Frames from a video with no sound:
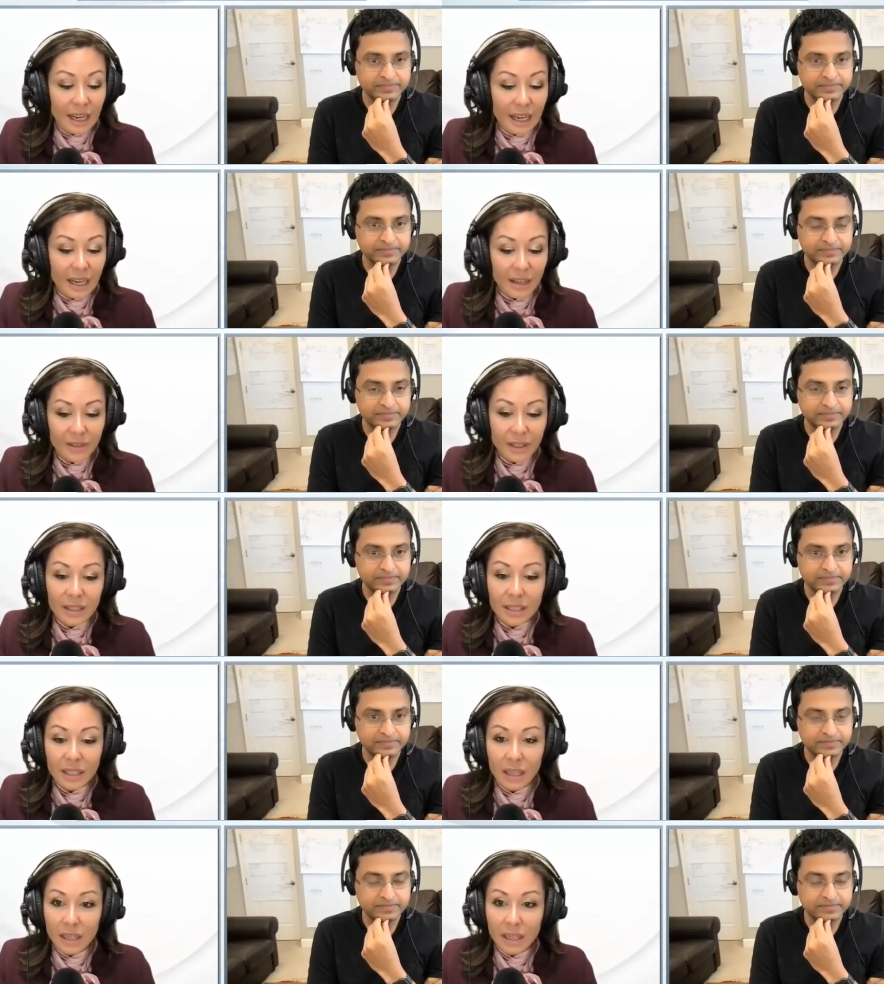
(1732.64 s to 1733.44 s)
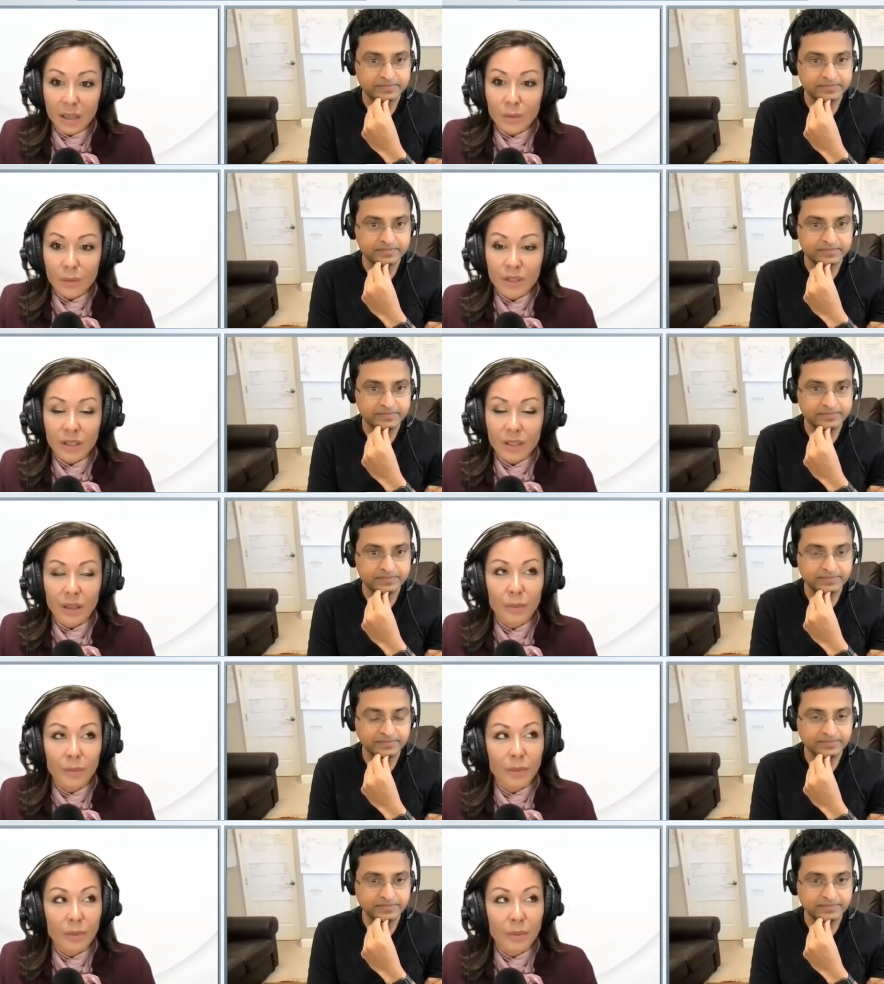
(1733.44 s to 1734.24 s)
Speaker 1: I've had times,
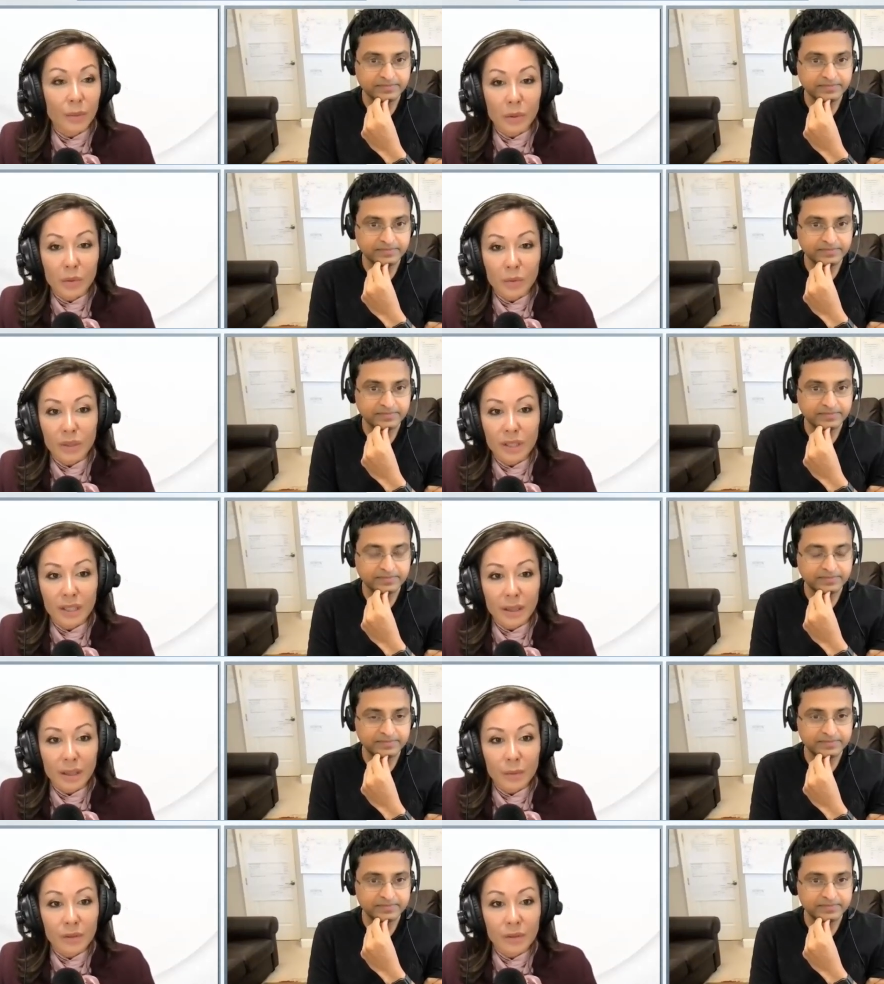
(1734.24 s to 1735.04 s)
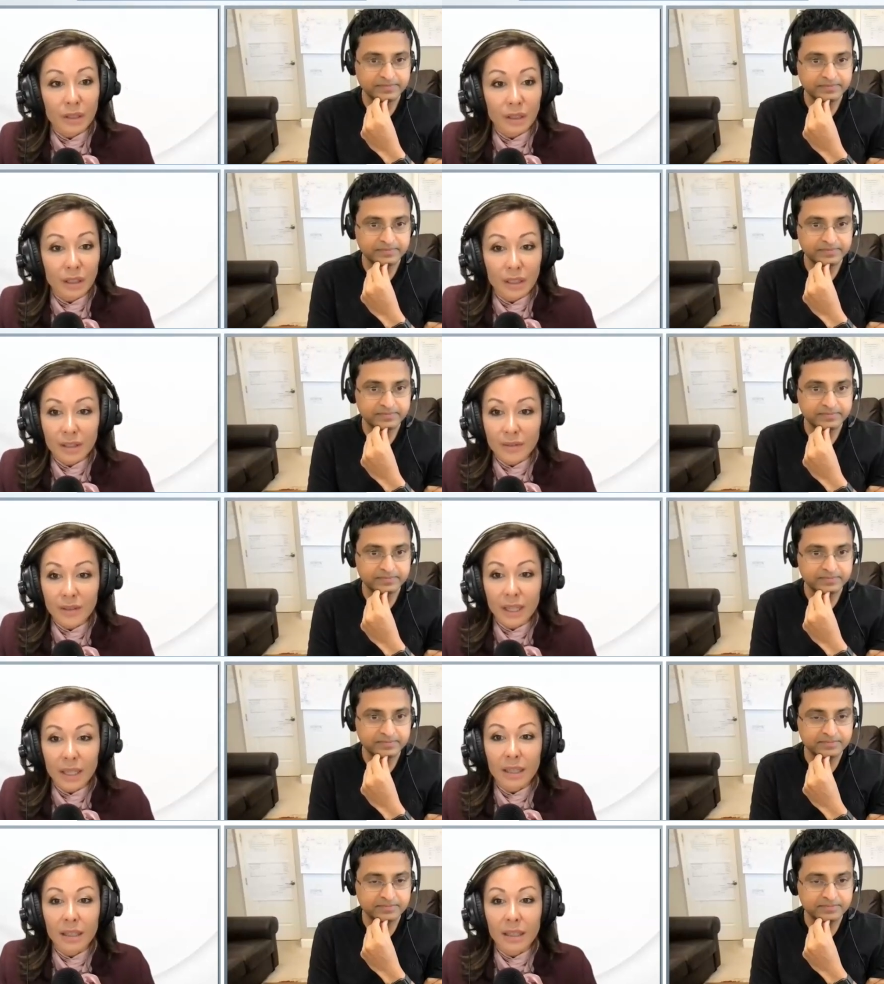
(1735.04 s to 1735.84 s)
um, I remember one time I was in Las
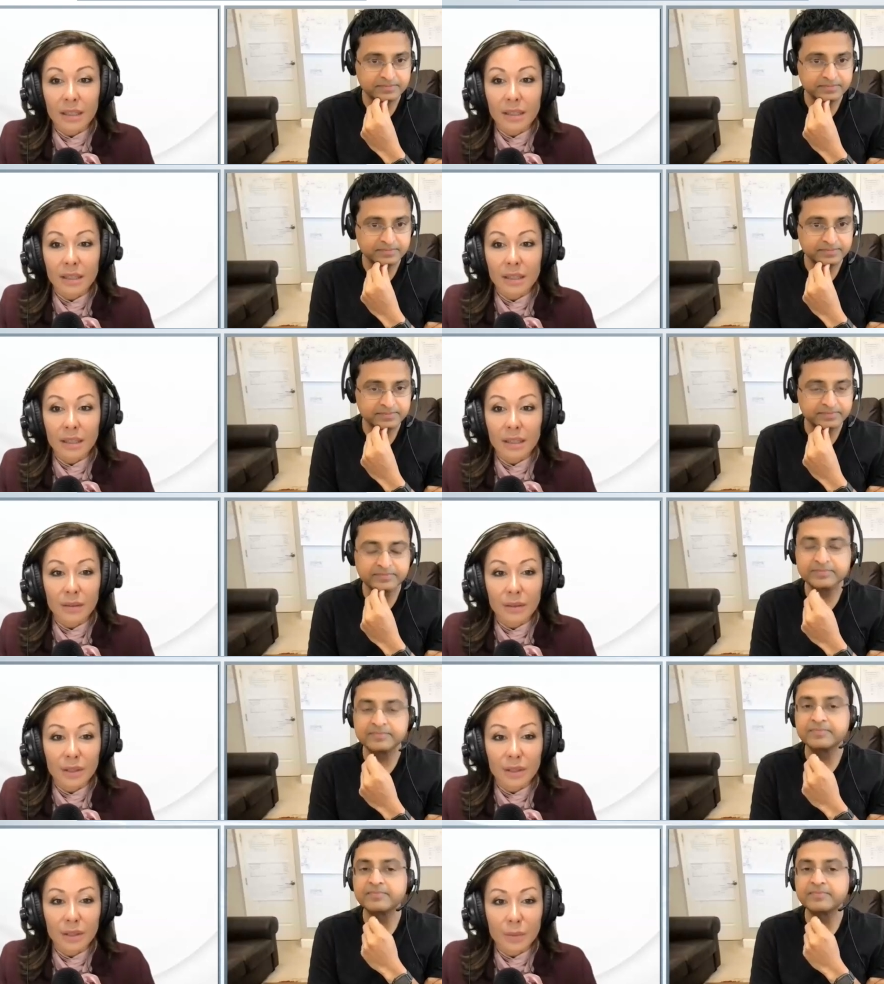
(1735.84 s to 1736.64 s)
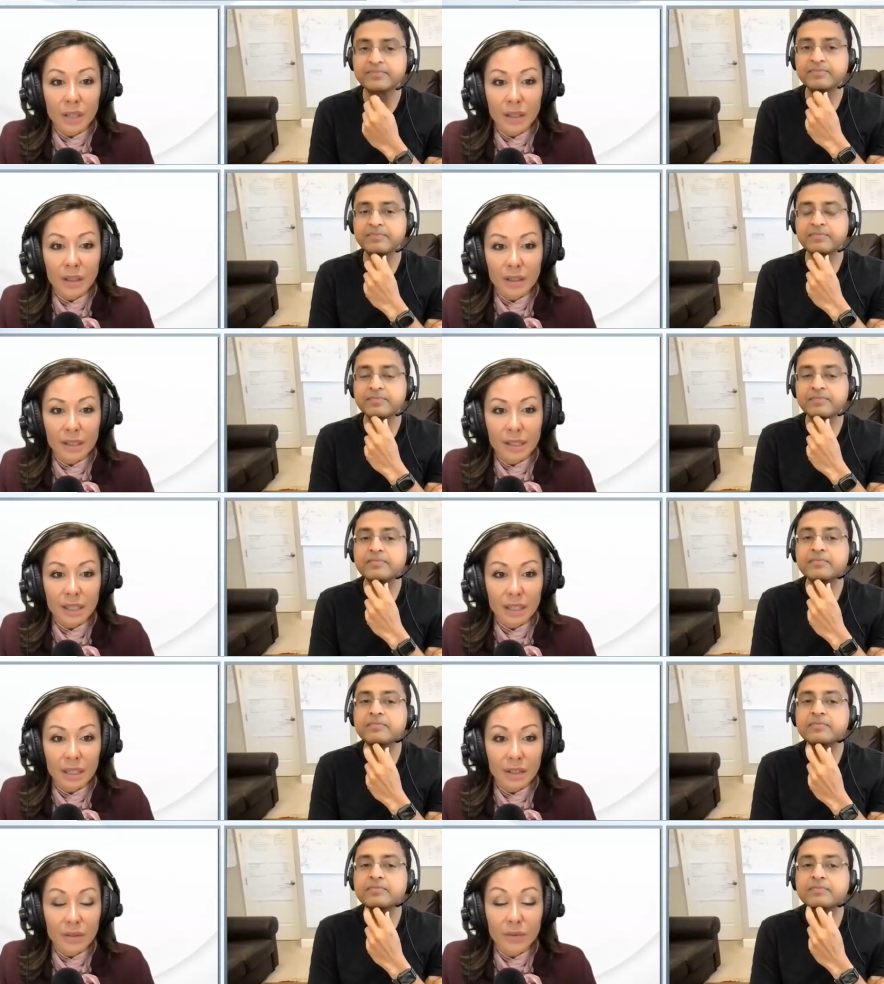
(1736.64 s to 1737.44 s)
Vegas and I was speaking on
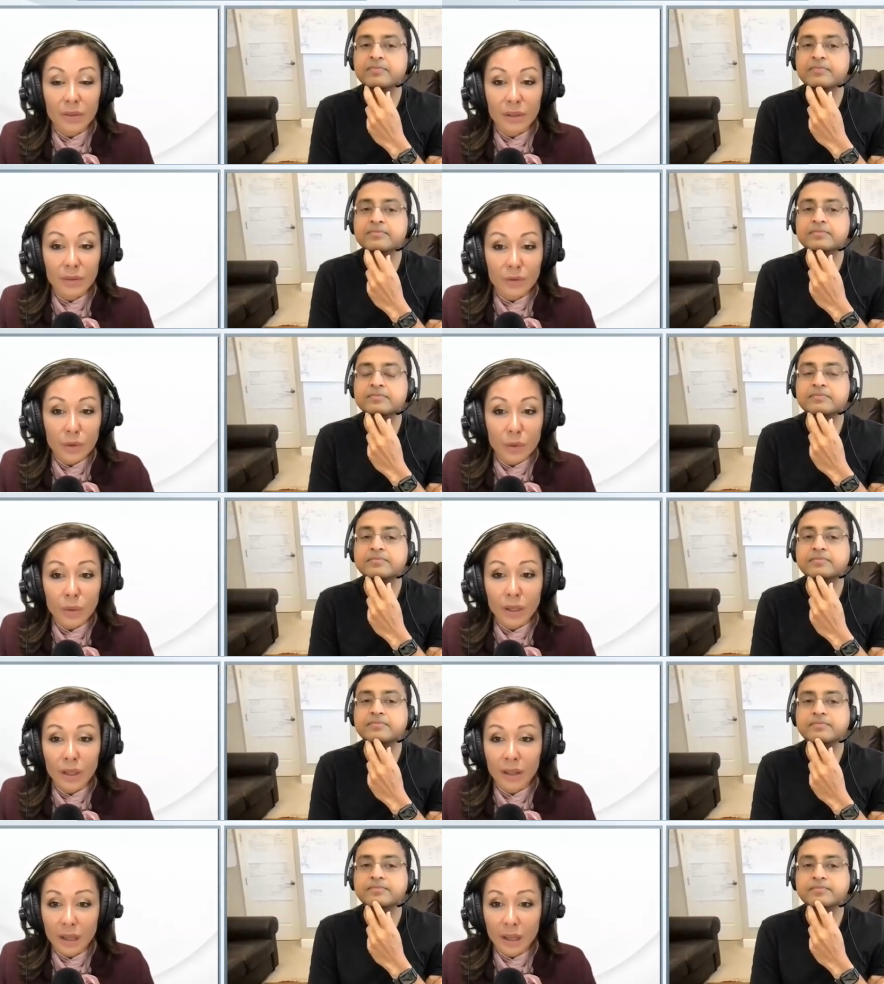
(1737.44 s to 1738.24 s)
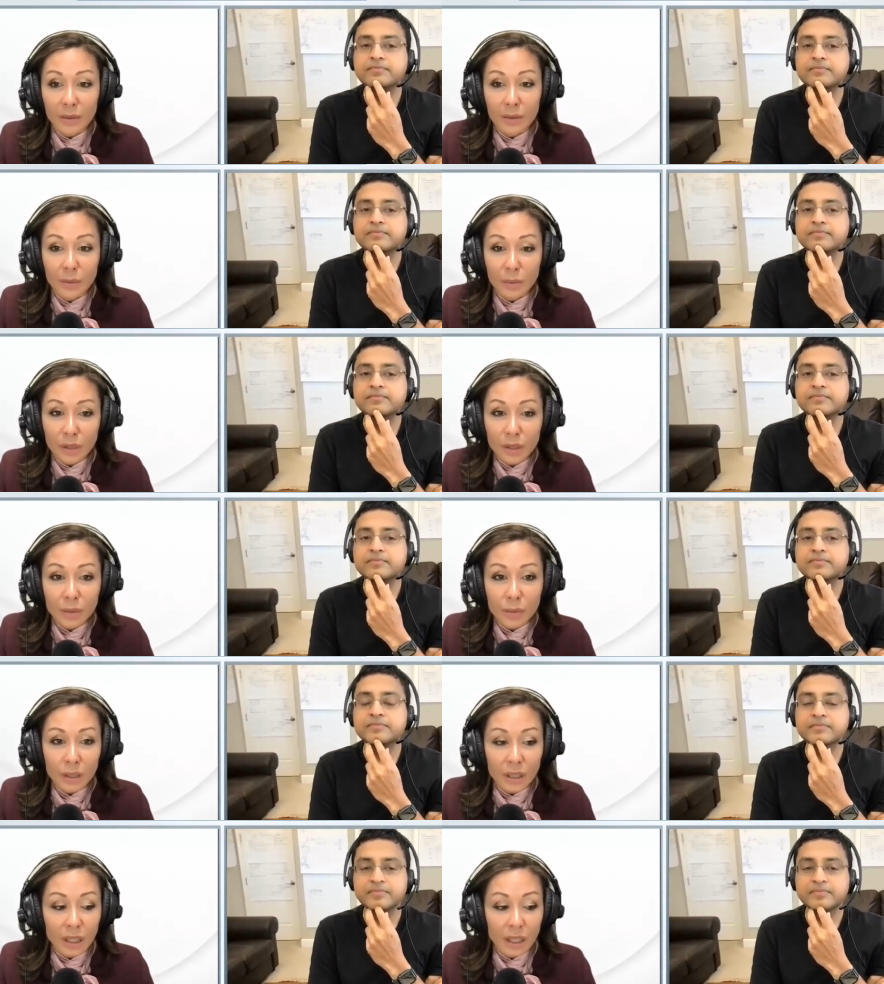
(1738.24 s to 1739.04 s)
stage in front of 20,000
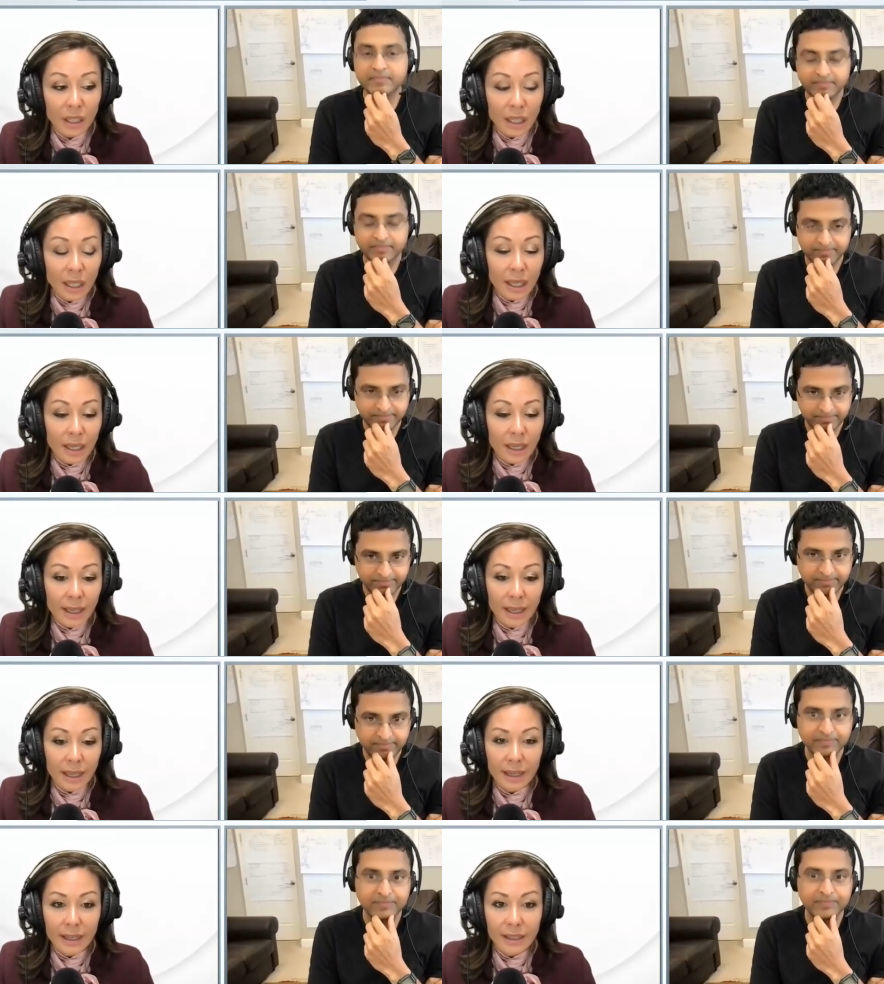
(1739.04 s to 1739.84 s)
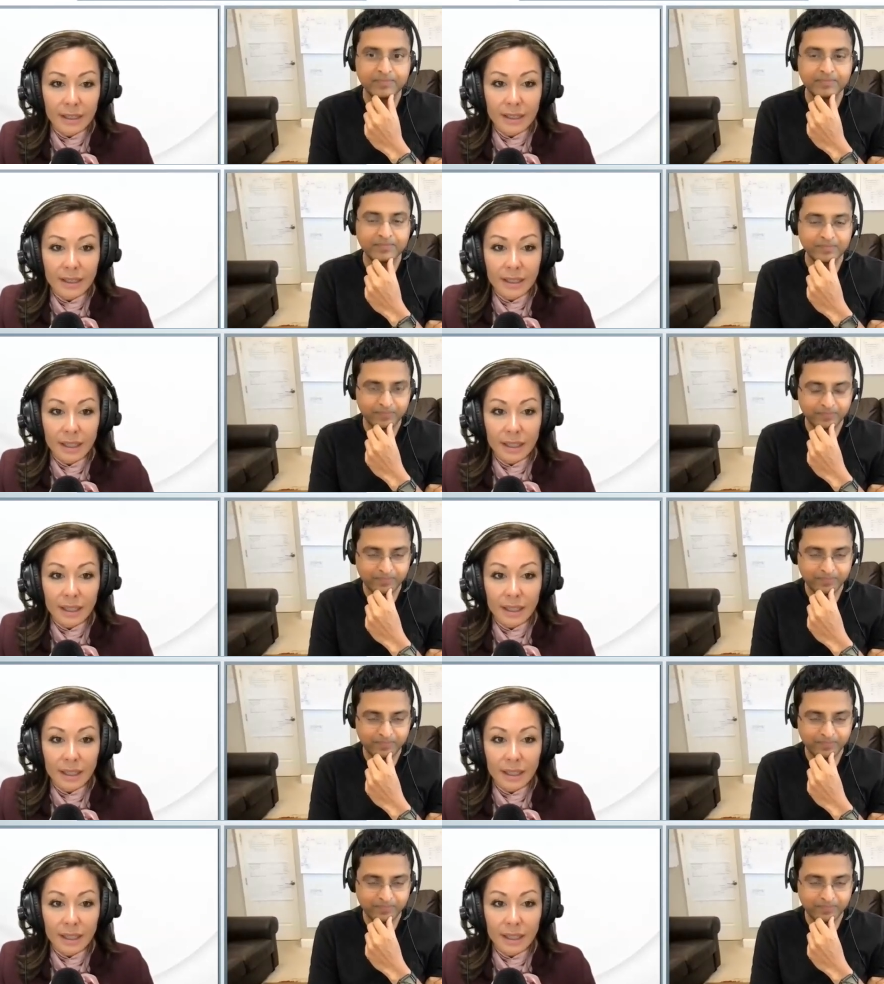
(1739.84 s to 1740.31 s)
people. And